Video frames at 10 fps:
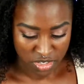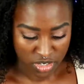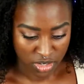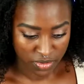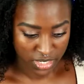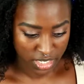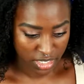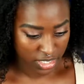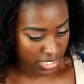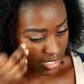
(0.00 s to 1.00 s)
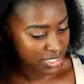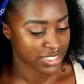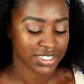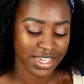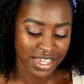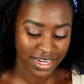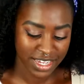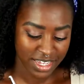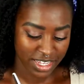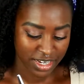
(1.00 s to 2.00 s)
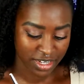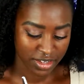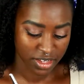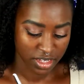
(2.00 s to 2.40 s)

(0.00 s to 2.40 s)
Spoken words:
go in and get started.